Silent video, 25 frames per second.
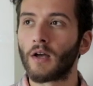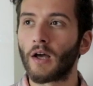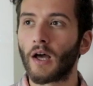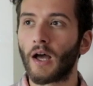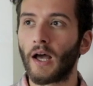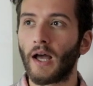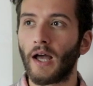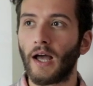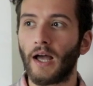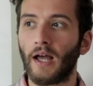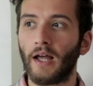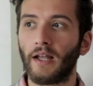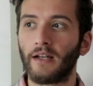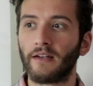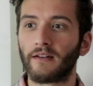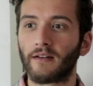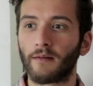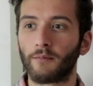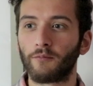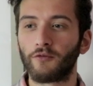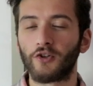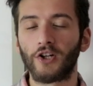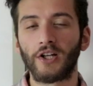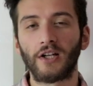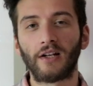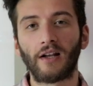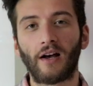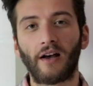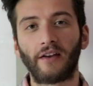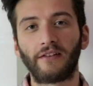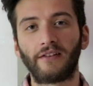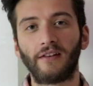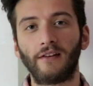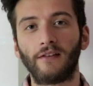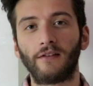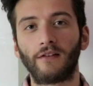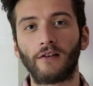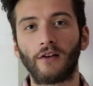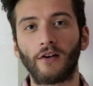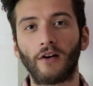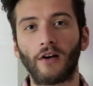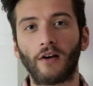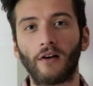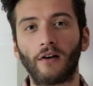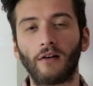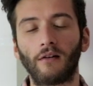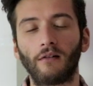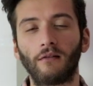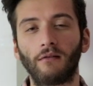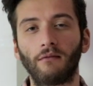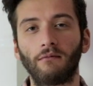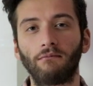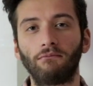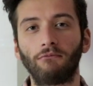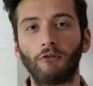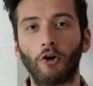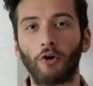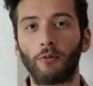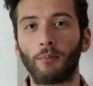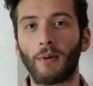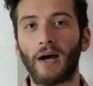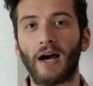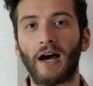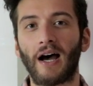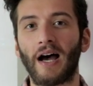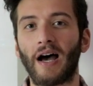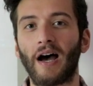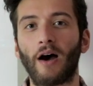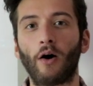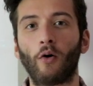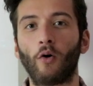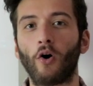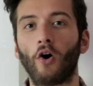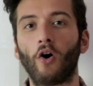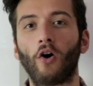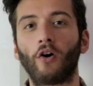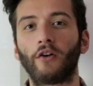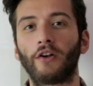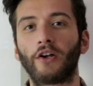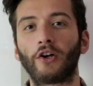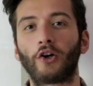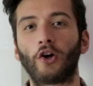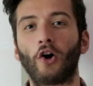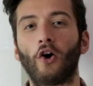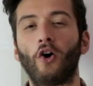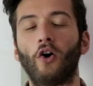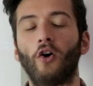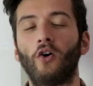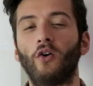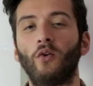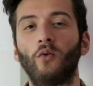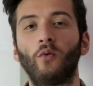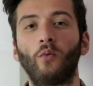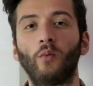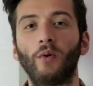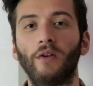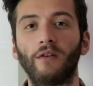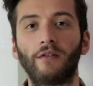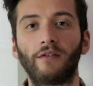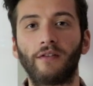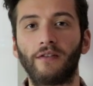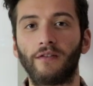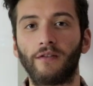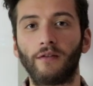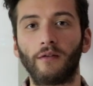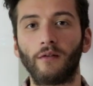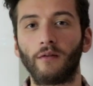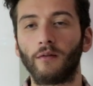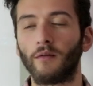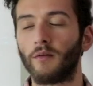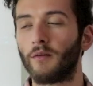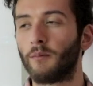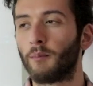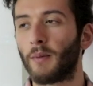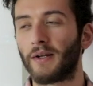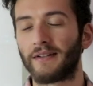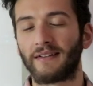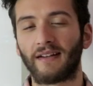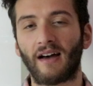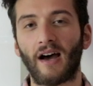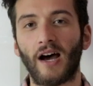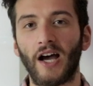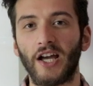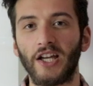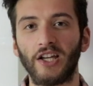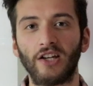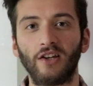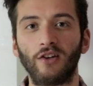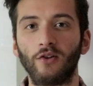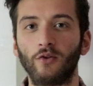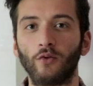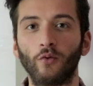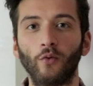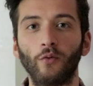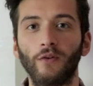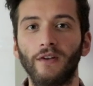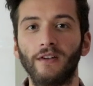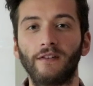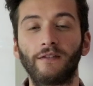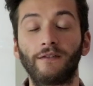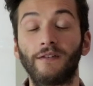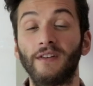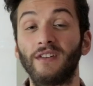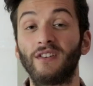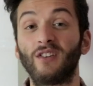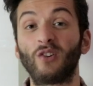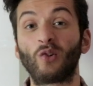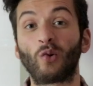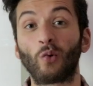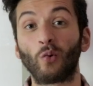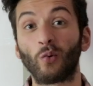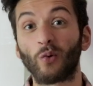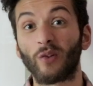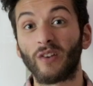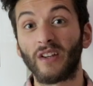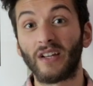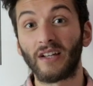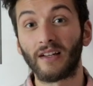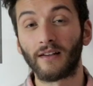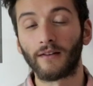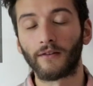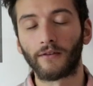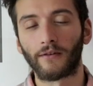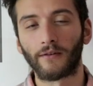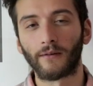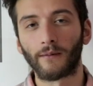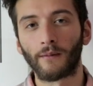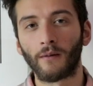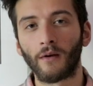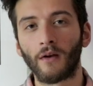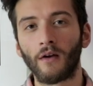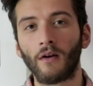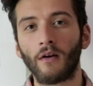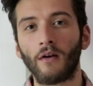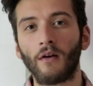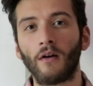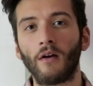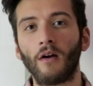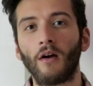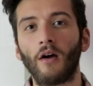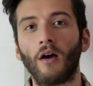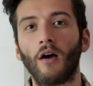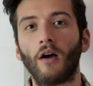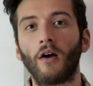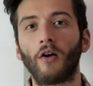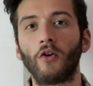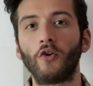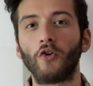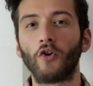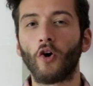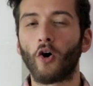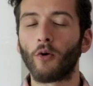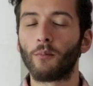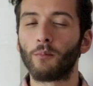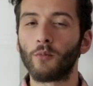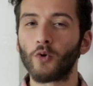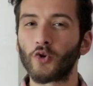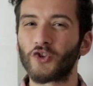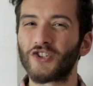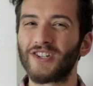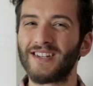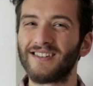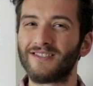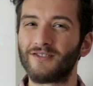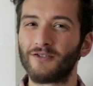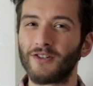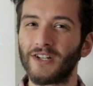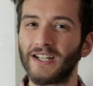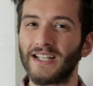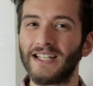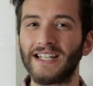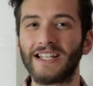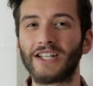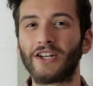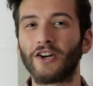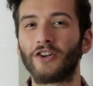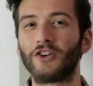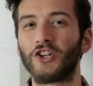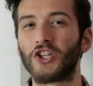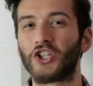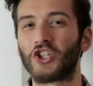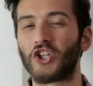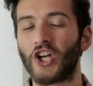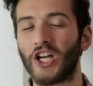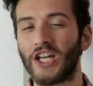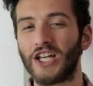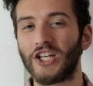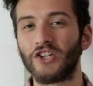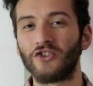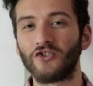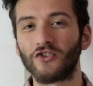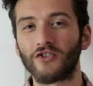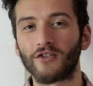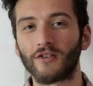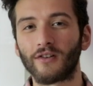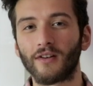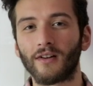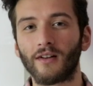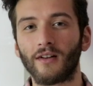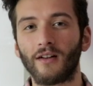And I'm realizing that no matter how hard I go with my diet and all these physical things, not much is really going to change.